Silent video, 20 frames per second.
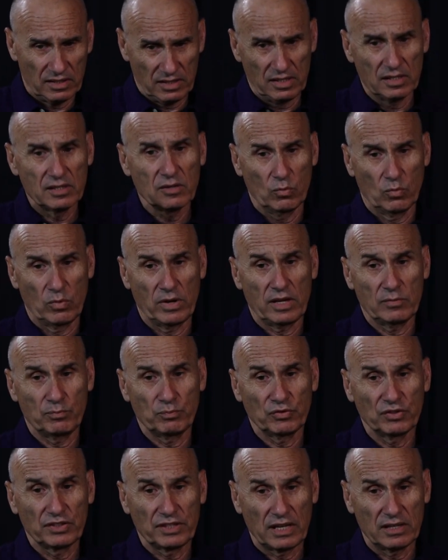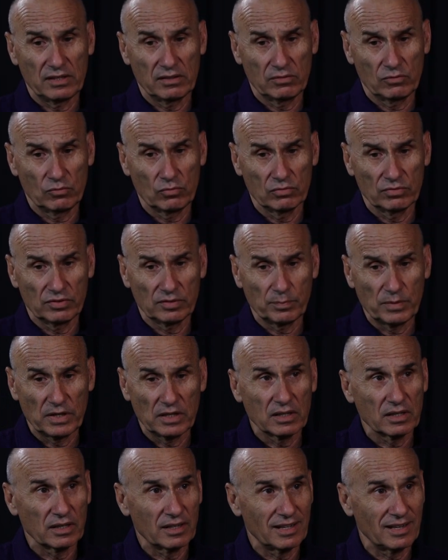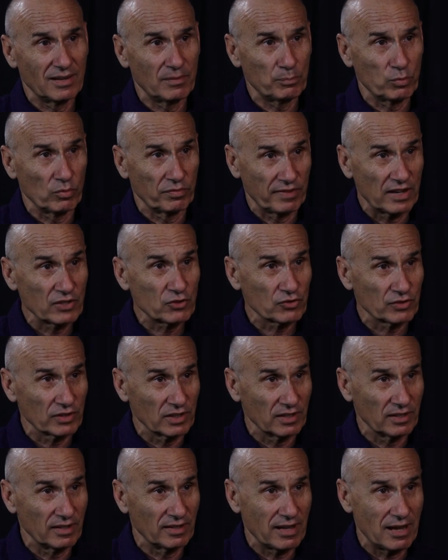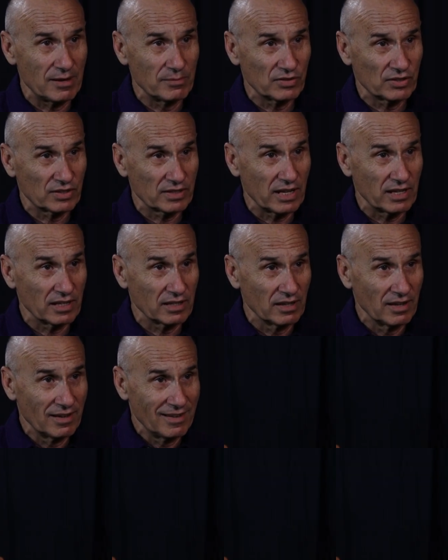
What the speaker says: in a way, pretend to speak professionally. And I'm saying,